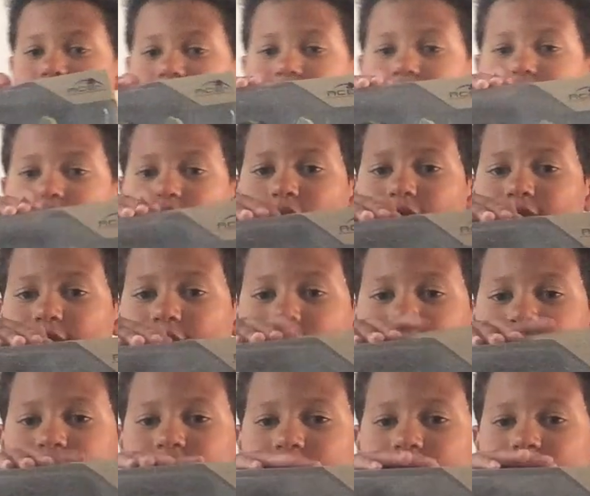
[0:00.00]
So we've
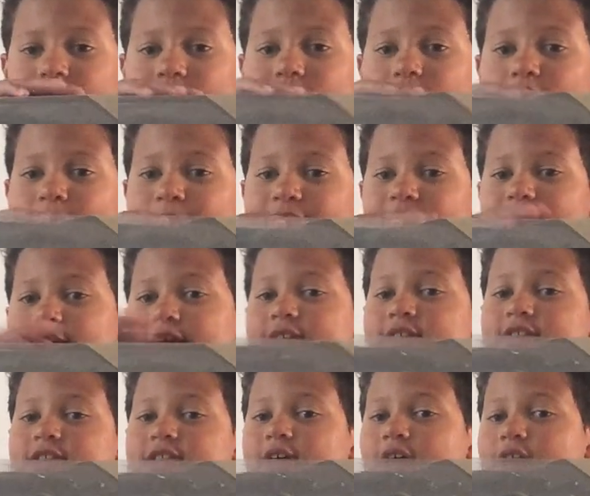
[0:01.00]
already taken a little peek
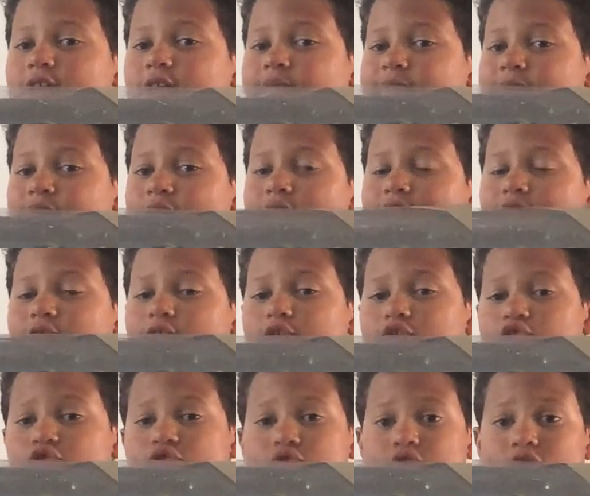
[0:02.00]
inside of it. It
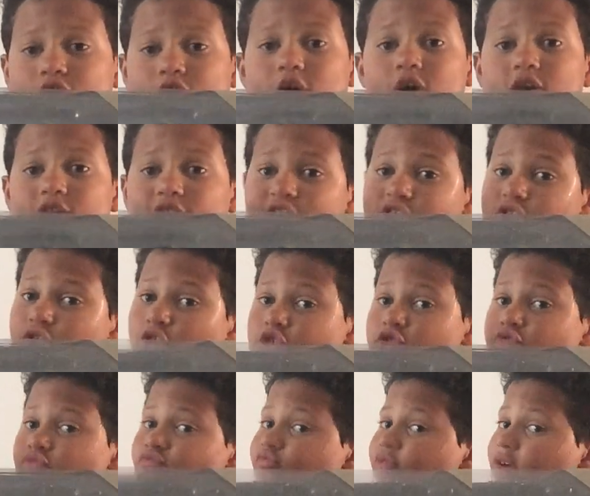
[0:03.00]
looks this
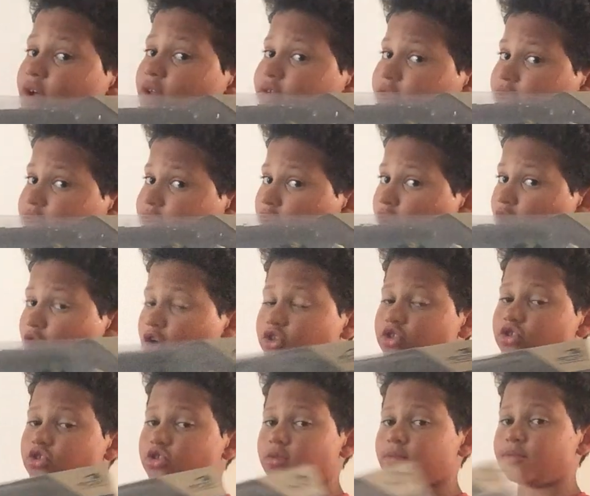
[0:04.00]
looks really
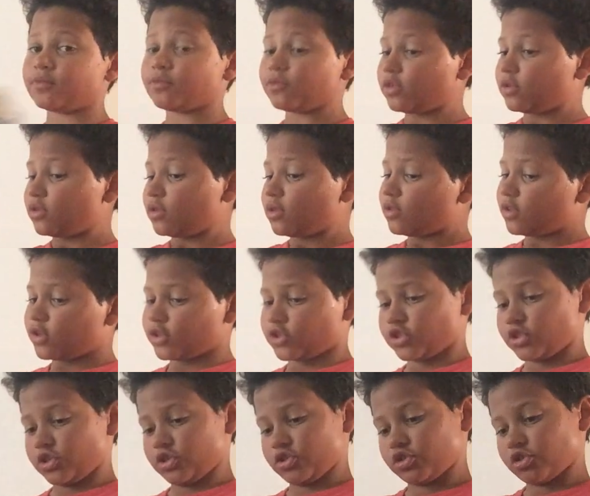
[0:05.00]
awesome. Let's
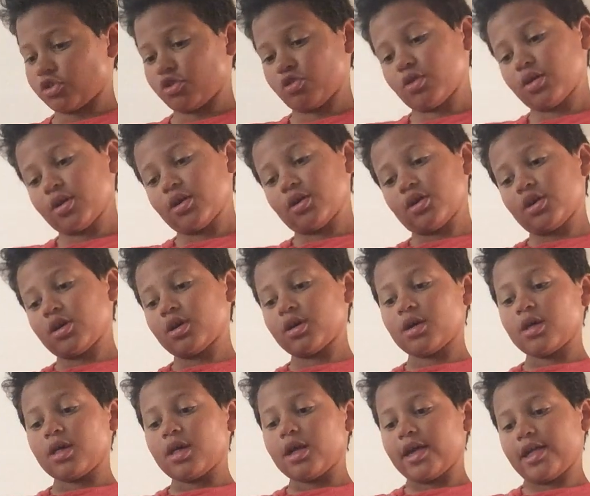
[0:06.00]
see. So
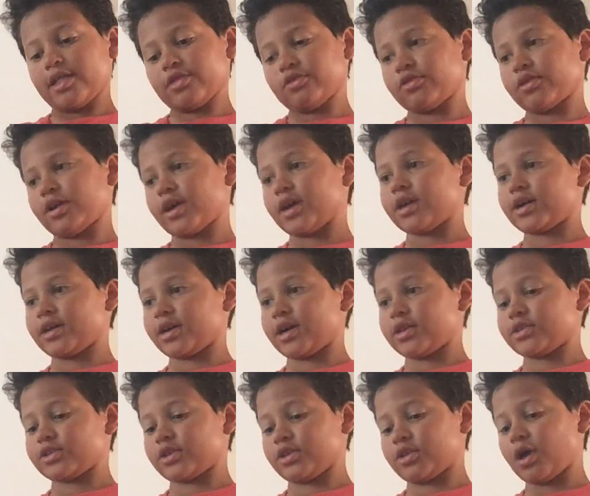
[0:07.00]
inside it
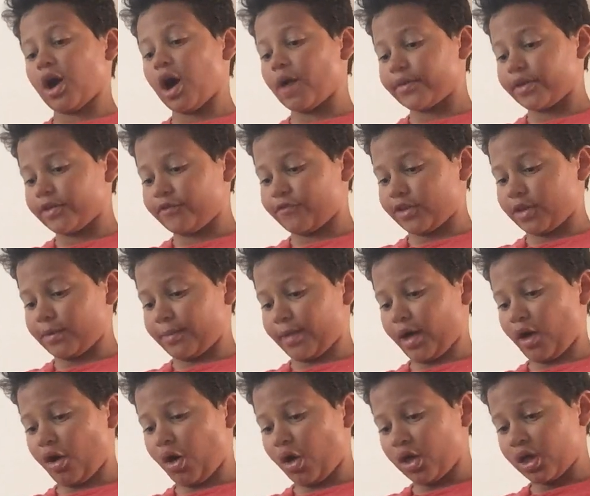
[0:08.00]
has a Navi
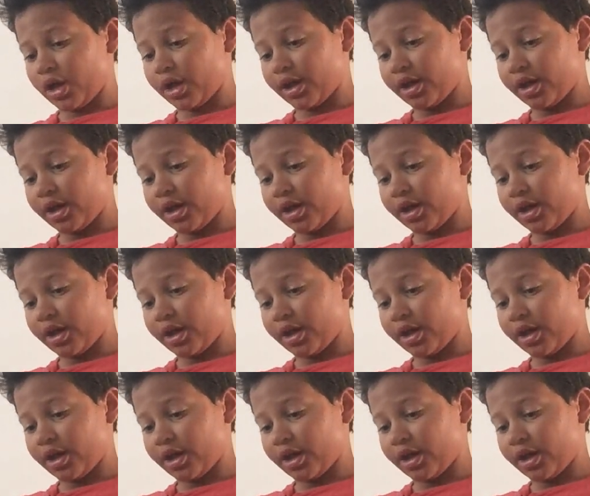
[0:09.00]
female